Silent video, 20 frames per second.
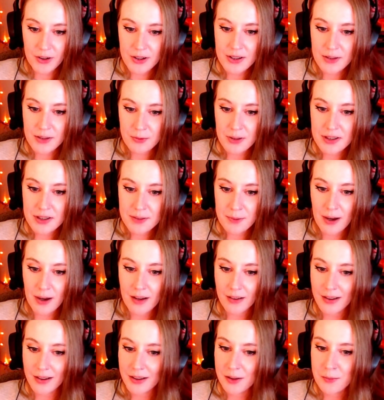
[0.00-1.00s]
the sweet
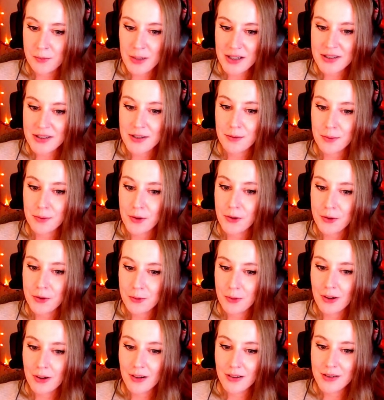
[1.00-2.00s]
spot, like the best of both
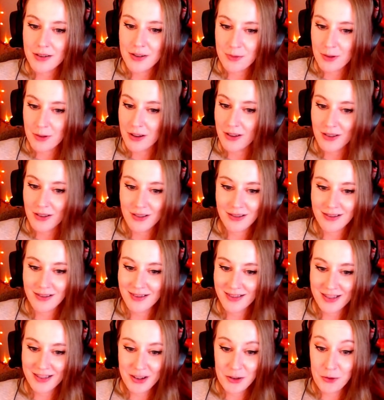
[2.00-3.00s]
worlds where you're
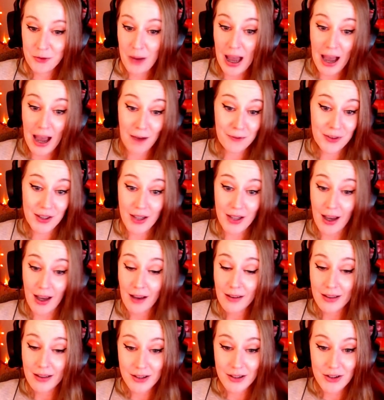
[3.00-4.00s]
you have the
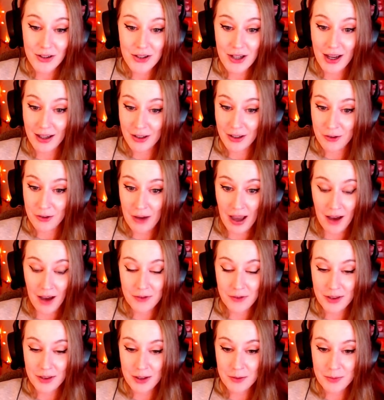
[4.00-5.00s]
knowledge and you have oh,
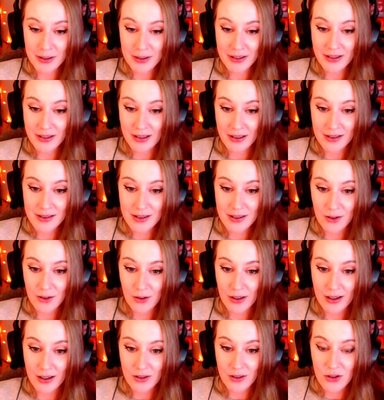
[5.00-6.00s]
yeah. the ability. So
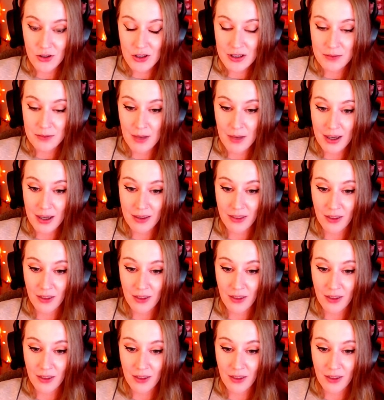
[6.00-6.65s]
like just make the